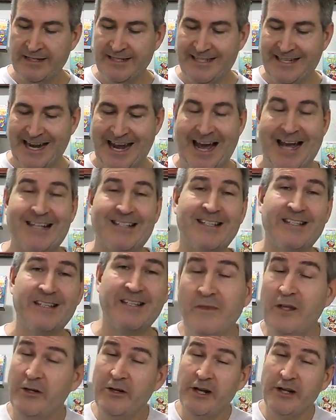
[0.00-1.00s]

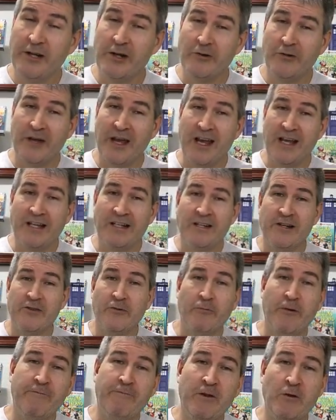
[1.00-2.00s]
desk. There you go, gang, another
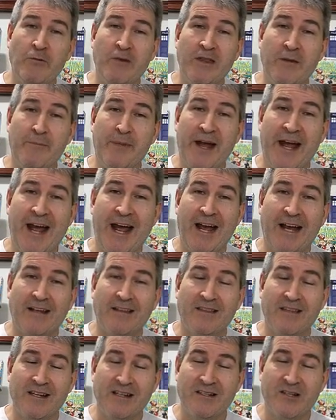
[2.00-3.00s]
review in the
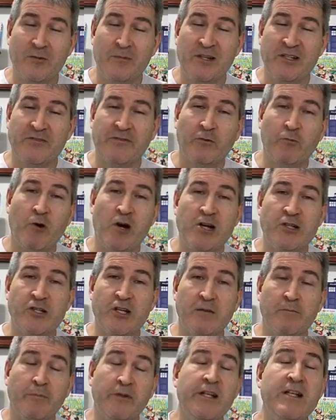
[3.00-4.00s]
bag. Thanks so much for
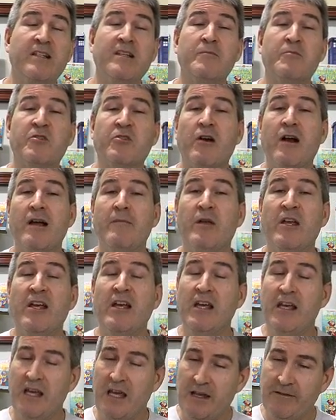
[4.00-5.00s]
watching. Please subscribe
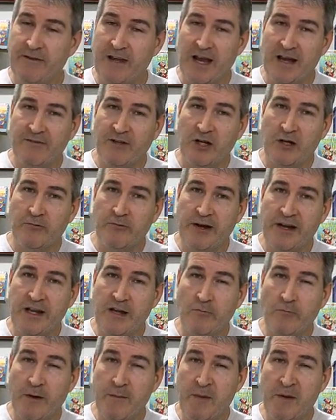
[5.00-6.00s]
if you haven't already.
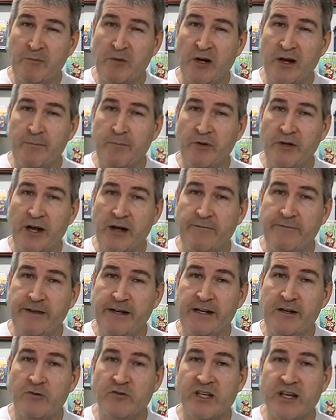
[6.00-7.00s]
And remember, I put out
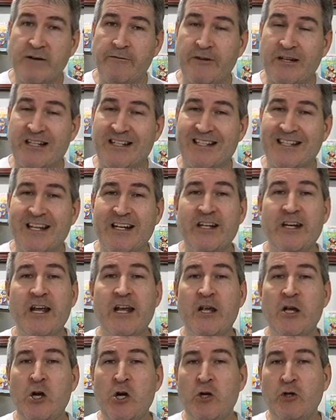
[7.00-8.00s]
videos every
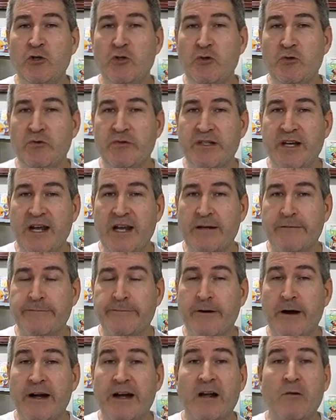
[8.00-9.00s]
Sunday, Tuesday, and
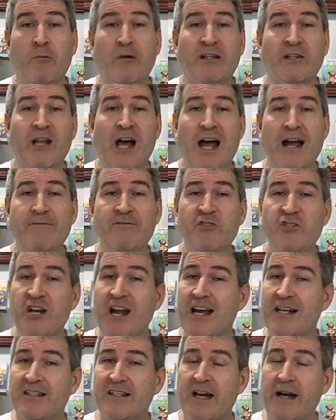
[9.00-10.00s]
Friday with live
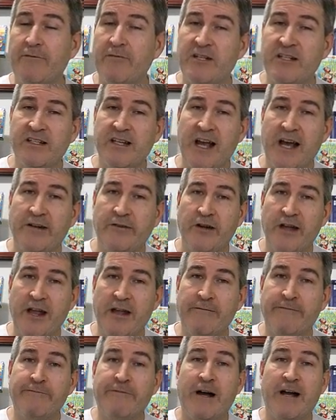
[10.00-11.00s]
chats every Saturday
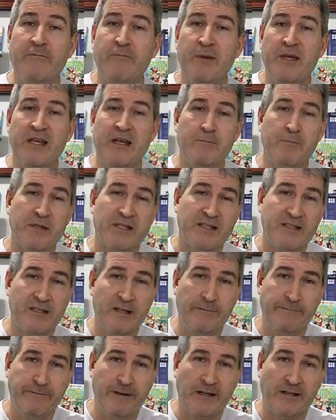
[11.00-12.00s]
at 5 p.m.
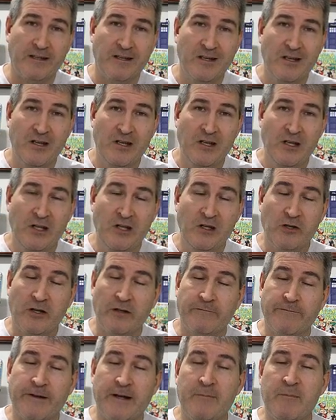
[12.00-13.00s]
Pacific. You
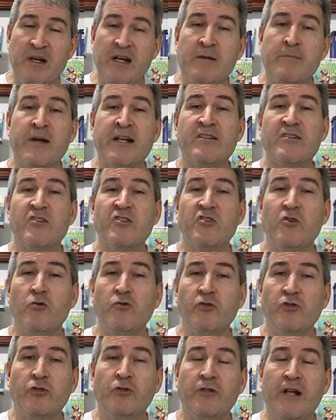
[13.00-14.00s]
can find me on my
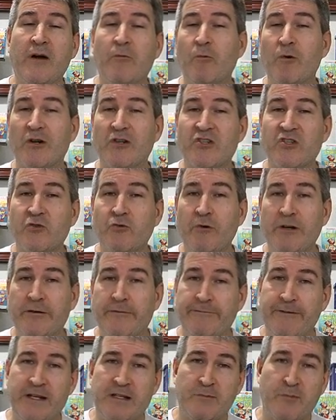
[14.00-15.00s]
social networks, Twitter,
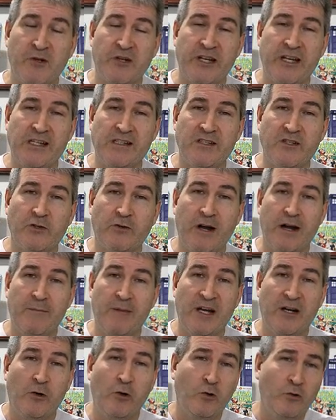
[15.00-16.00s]
Facebook,
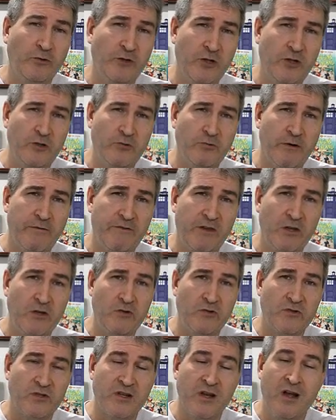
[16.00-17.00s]
Instagram at Old Nerd
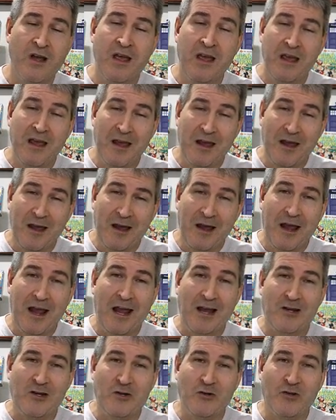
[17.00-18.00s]
Reviews.
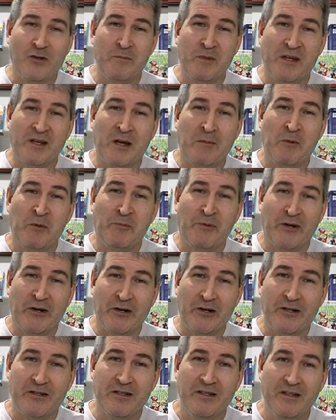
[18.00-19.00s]
And you can become a
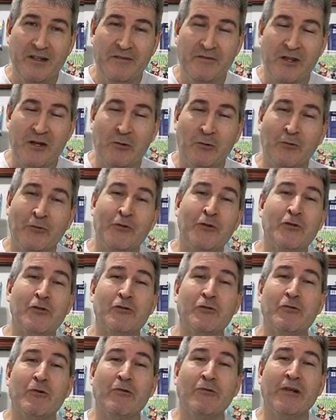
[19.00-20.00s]
part of the Old Nerd
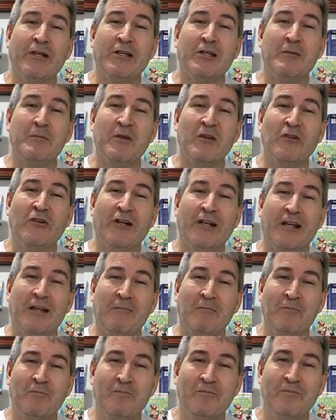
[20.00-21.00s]
Crony community.
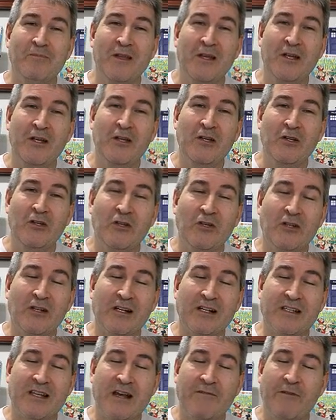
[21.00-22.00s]
You
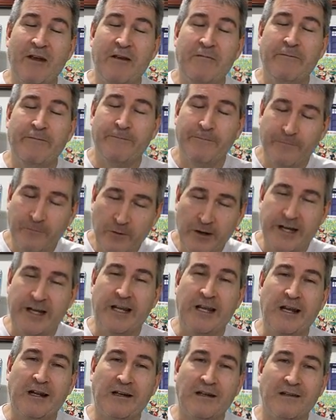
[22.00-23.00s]
guys have a
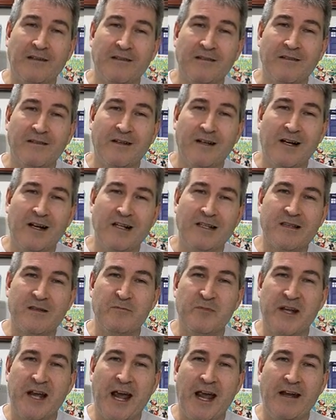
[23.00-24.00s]
freaking awesome
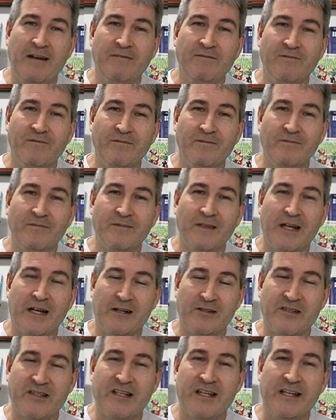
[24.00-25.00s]
day. And
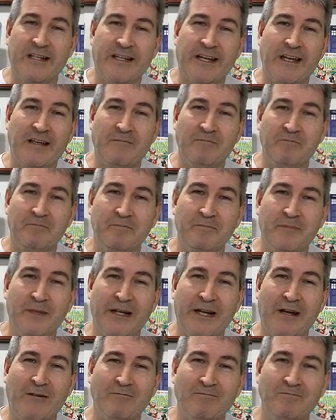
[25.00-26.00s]
I'll see you again. Bye
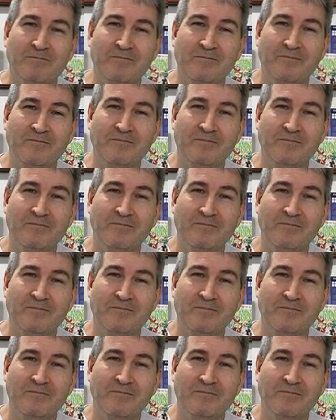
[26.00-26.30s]
now.